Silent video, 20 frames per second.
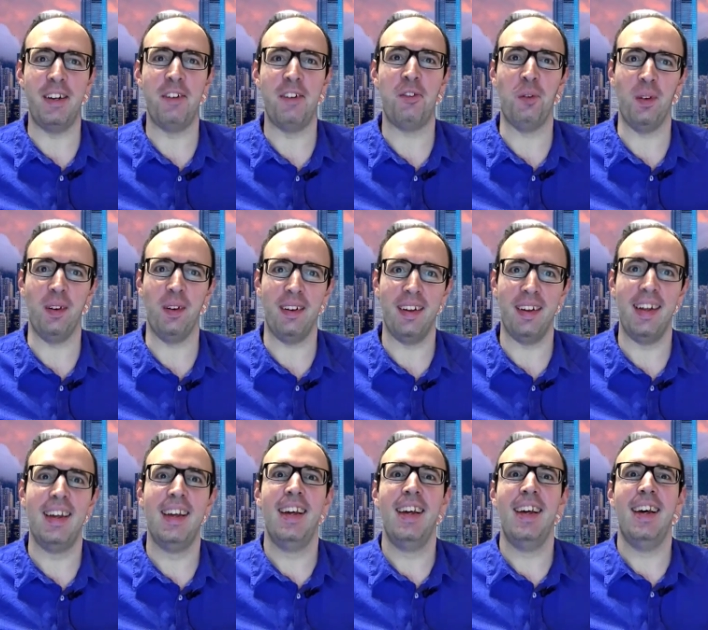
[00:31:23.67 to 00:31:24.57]
soon.
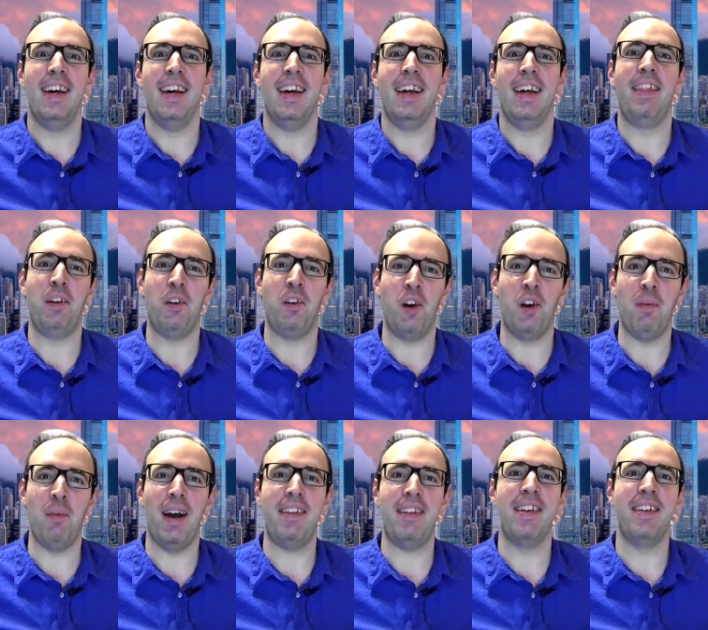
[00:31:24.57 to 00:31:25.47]
Uh, thank you very
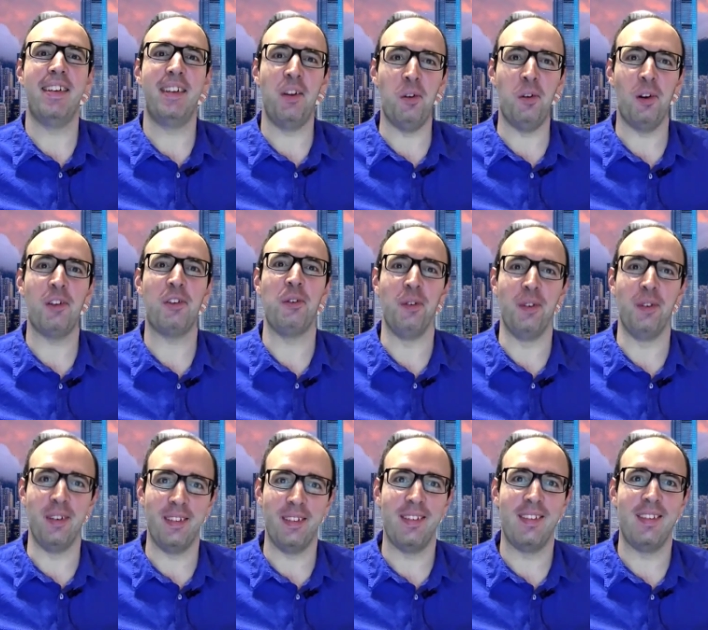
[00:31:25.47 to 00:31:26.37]
much and see you all soon.